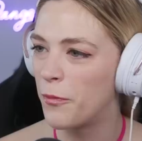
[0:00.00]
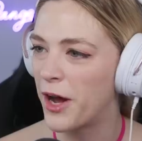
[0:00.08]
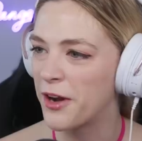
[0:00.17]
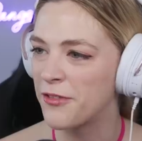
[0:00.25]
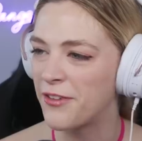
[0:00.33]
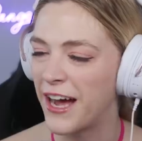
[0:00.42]

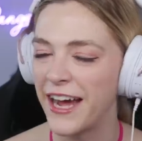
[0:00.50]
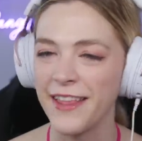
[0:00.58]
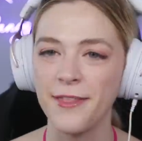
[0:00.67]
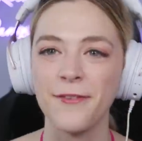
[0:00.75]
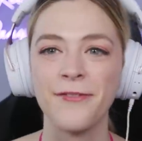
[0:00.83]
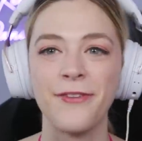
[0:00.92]
modify
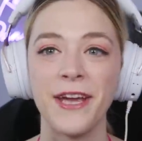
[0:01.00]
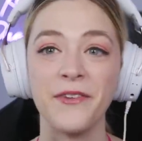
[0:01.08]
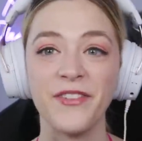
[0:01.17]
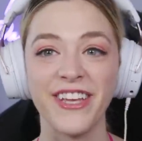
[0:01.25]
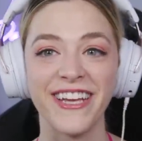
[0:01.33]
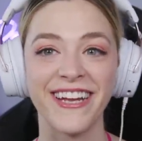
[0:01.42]
the
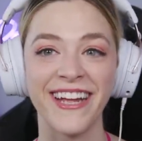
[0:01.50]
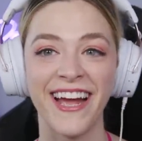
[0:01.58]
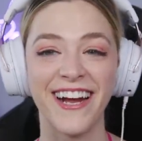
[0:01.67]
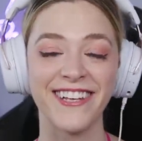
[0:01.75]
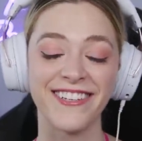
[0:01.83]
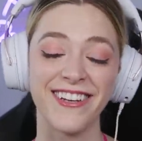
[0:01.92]
family in
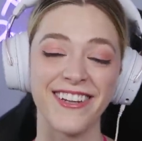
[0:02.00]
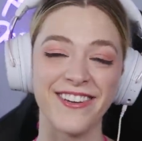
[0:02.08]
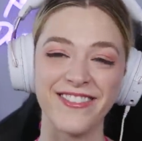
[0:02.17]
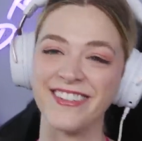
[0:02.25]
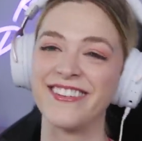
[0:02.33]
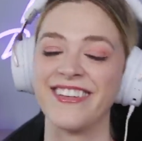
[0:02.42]
Kaz now
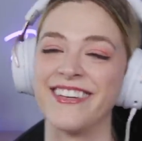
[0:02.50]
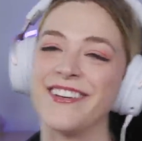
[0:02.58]
that we see